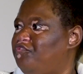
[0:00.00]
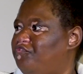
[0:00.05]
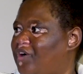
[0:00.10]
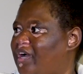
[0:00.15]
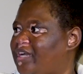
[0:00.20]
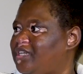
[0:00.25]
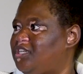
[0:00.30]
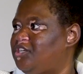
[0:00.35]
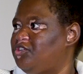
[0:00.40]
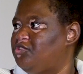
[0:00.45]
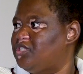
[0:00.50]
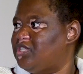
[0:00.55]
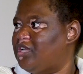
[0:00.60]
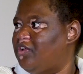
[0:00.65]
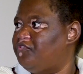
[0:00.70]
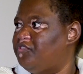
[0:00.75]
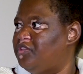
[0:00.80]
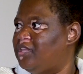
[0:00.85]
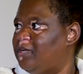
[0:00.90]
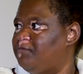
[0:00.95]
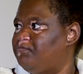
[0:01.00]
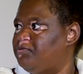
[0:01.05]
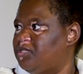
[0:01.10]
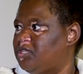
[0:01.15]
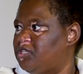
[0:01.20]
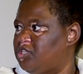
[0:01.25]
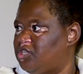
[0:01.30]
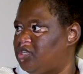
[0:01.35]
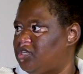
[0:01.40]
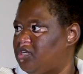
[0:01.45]
you finding yourself in that
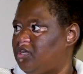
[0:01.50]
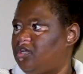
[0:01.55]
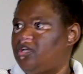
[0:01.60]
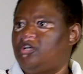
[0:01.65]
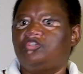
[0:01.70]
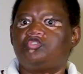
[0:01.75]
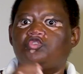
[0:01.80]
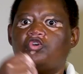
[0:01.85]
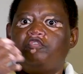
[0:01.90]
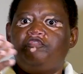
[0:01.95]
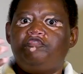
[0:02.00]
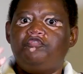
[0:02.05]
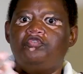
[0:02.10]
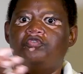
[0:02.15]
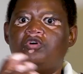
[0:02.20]
position? So if